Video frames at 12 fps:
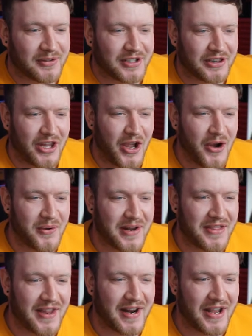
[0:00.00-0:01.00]
I was alone
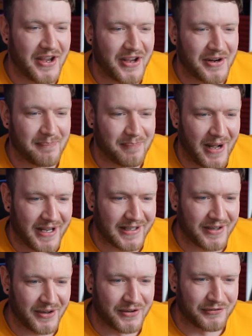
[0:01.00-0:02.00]
and then I heard a
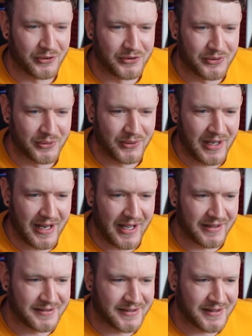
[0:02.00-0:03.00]
bang on the front door. I
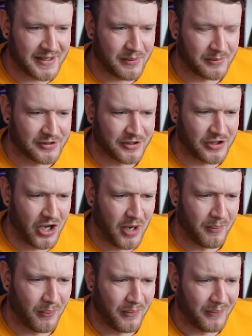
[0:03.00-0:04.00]
answered and it was a
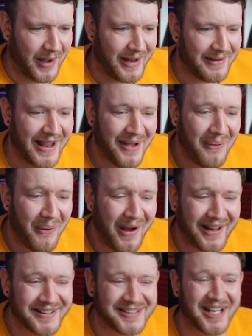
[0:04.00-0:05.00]
cop. Why
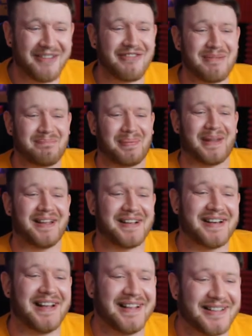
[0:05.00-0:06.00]
is he
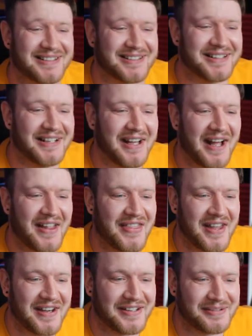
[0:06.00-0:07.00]
repeating it? And
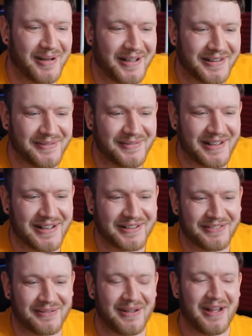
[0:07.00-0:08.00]
then he smiled at me
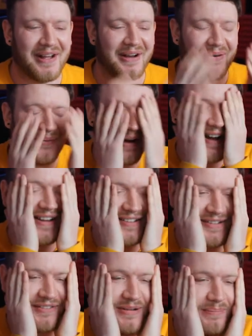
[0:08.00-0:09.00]
and why is
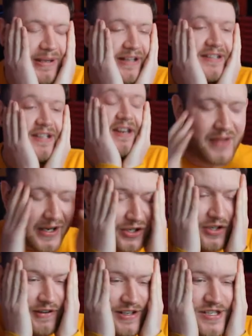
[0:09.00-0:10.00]
he repeating? That
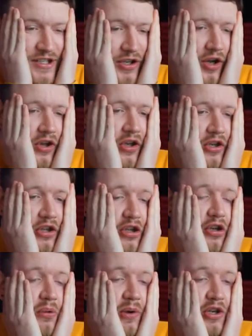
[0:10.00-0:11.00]
could have actually gone
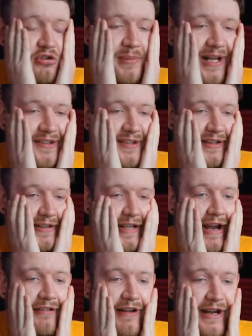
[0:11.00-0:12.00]
to a dramatic
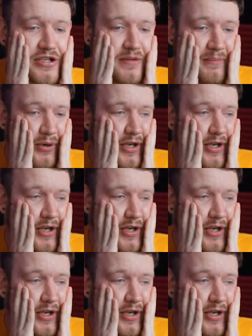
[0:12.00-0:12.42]
direction, but